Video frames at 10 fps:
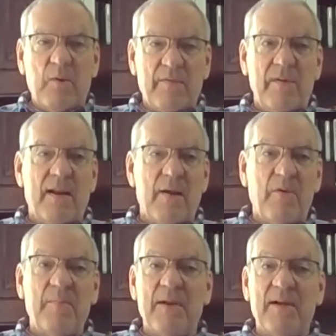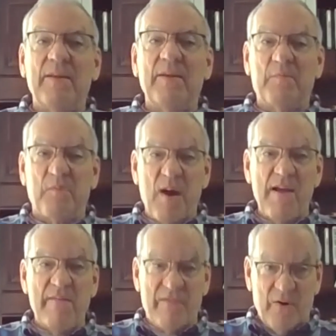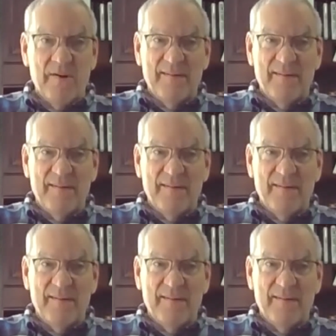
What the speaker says: have done. I would have been a little braver.